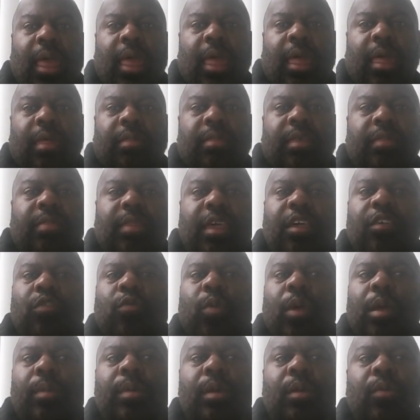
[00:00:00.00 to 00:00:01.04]
that these
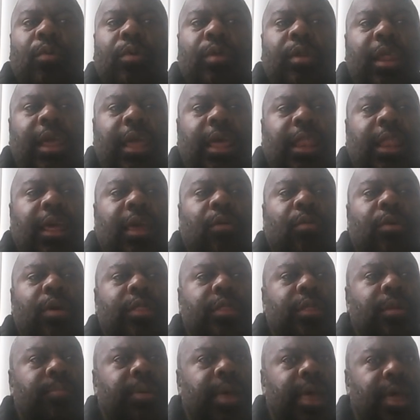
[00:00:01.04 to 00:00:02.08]
women were dealing with
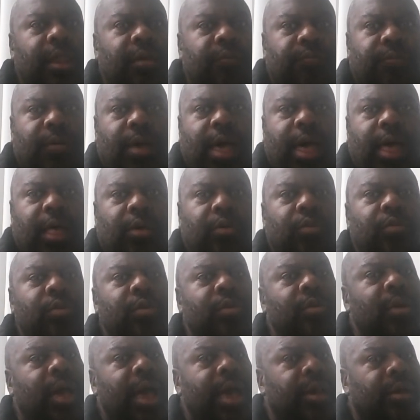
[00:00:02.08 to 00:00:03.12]
a pedophile who
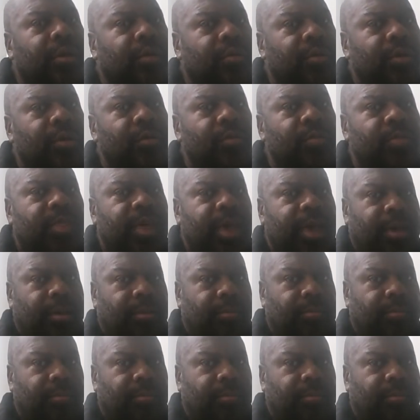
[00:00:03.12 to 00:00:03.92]
knew how to groom them,